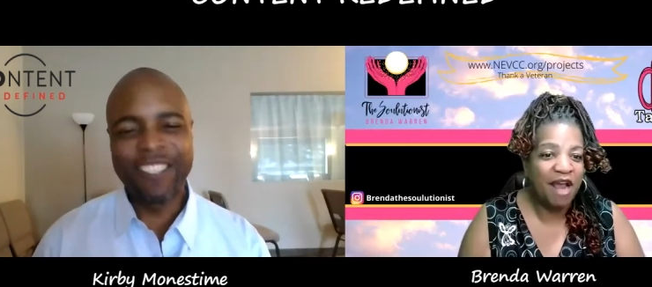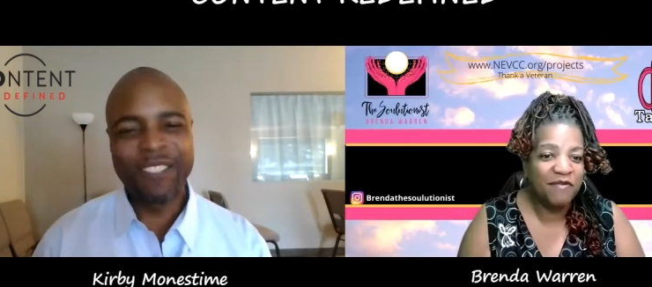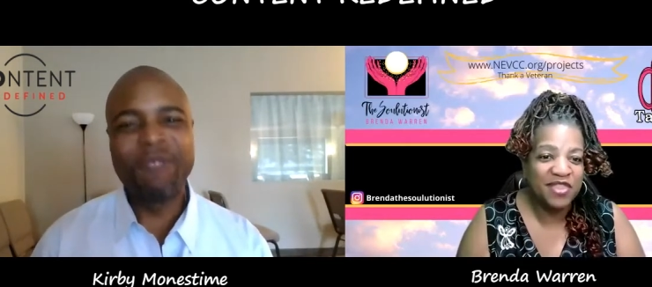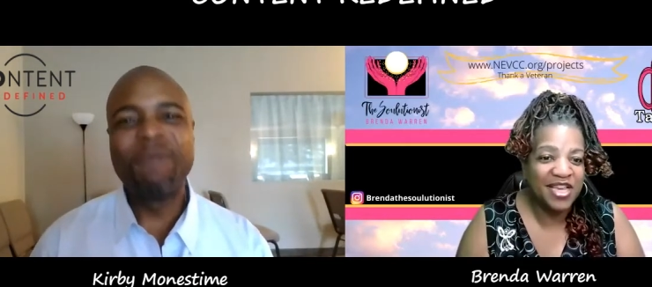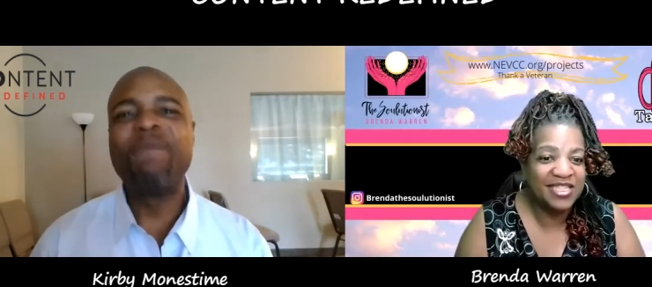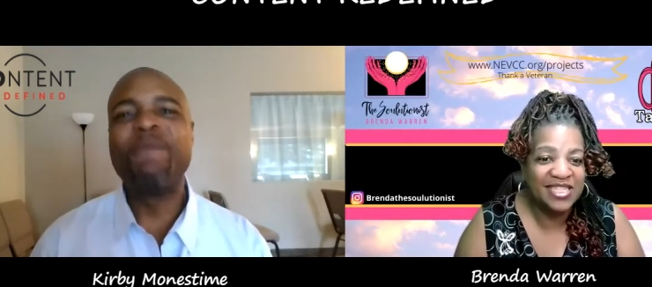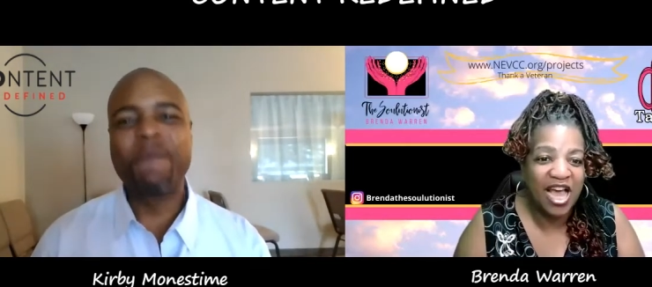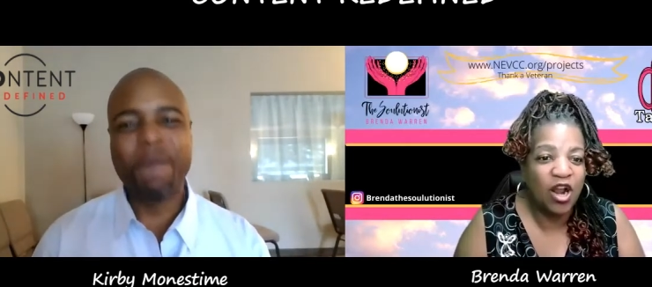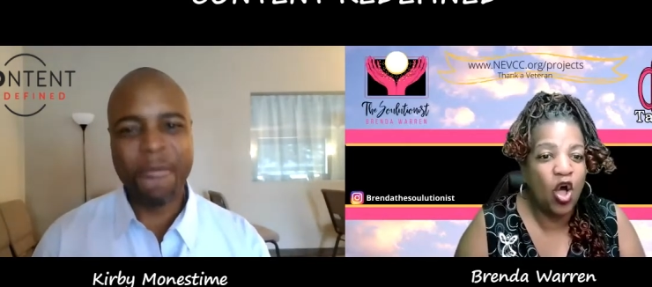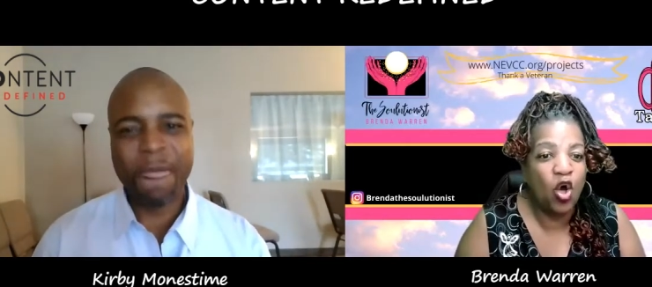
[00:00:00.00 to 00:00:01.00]
Speaker 1: everything is
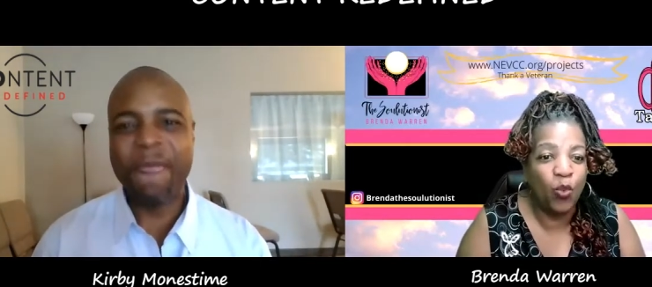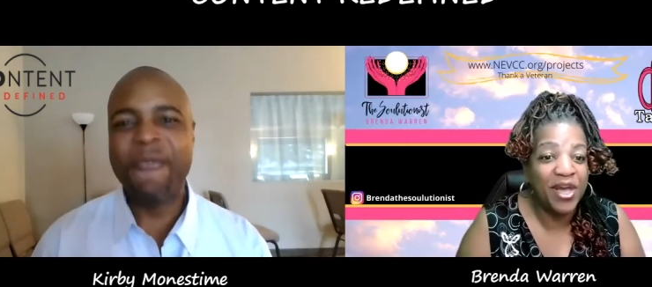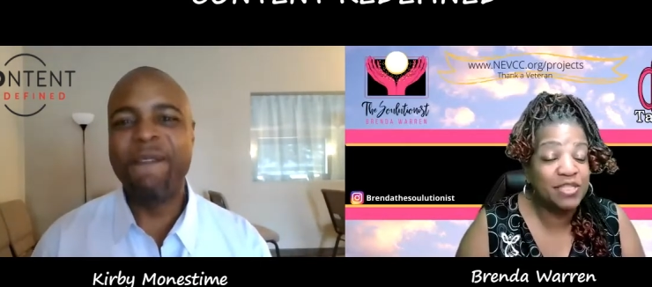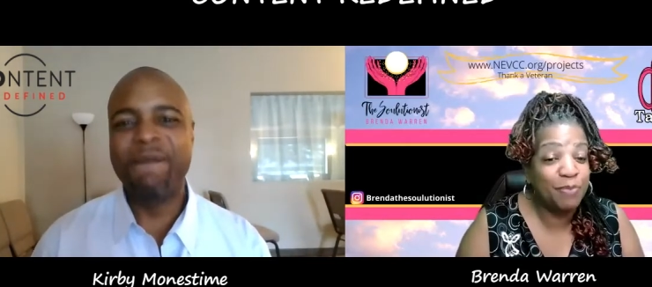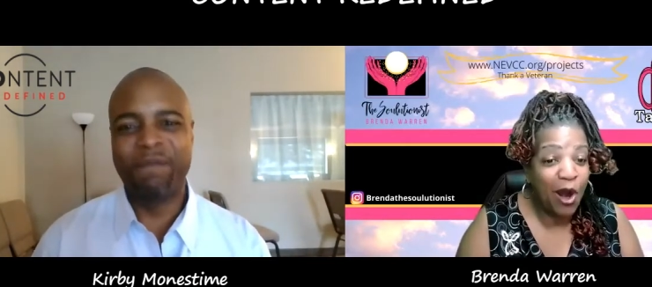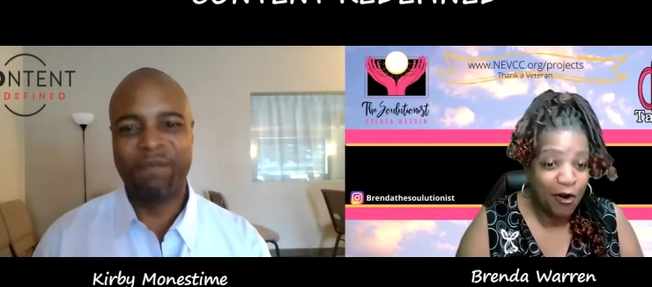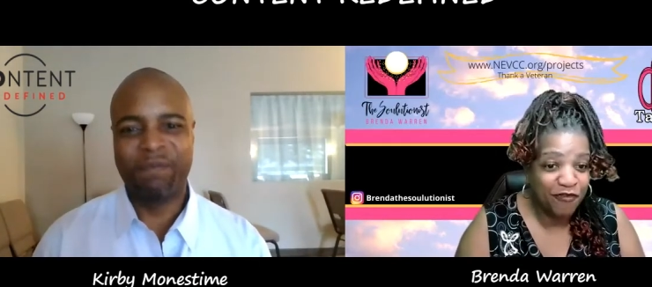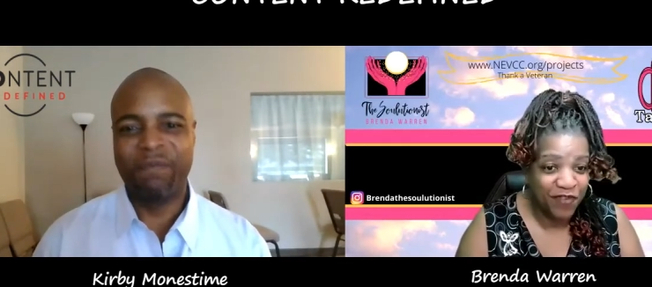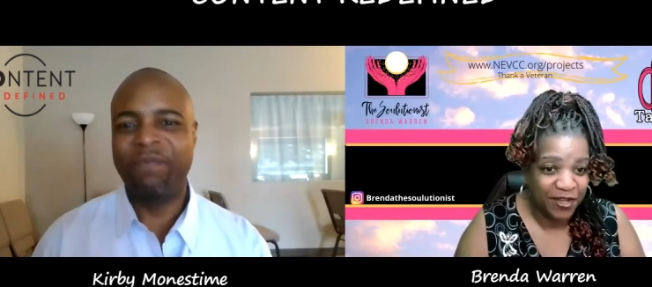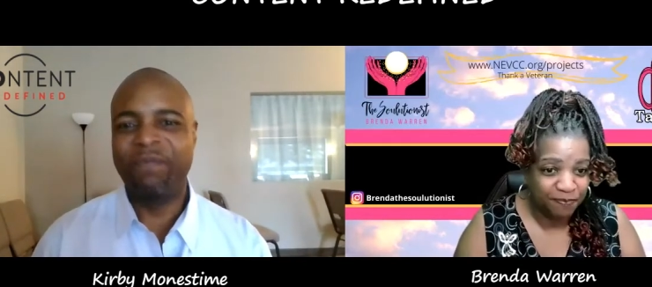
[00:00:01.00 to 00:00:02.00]
not always
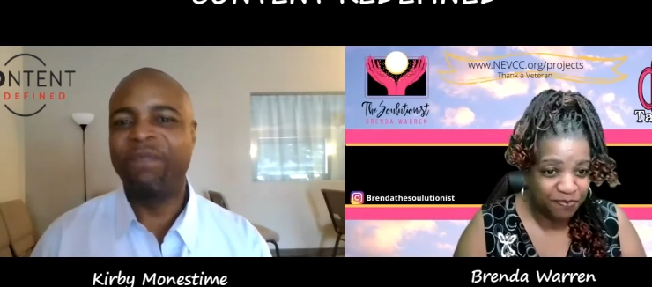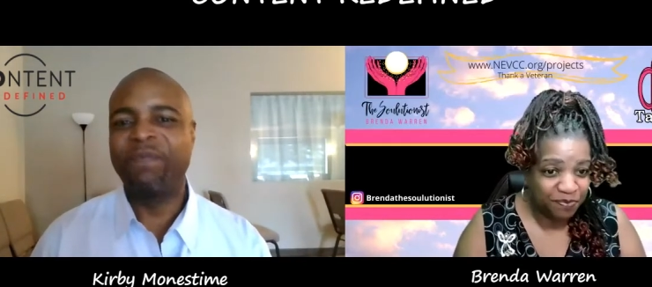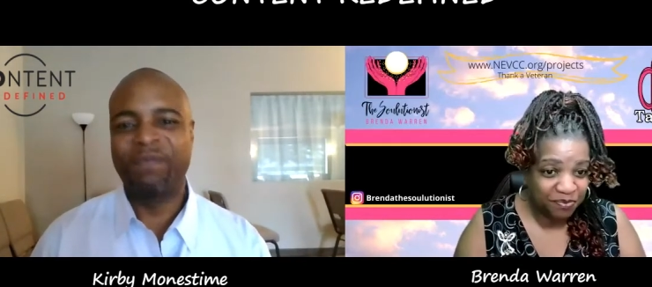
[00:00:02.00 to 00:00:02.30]
perfect.